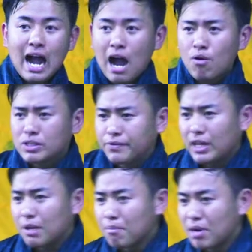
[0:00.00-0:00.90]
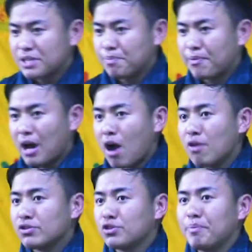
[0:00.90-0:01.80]
I was feeling much
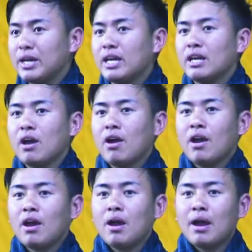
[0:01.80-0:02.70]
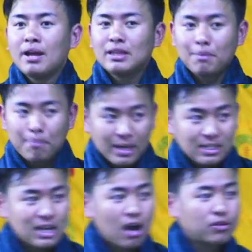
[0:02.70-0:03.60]
proud to be the
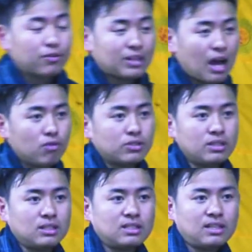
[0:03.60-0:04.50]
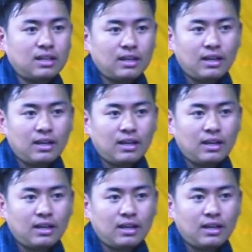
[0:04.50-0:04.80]
best out of thousands.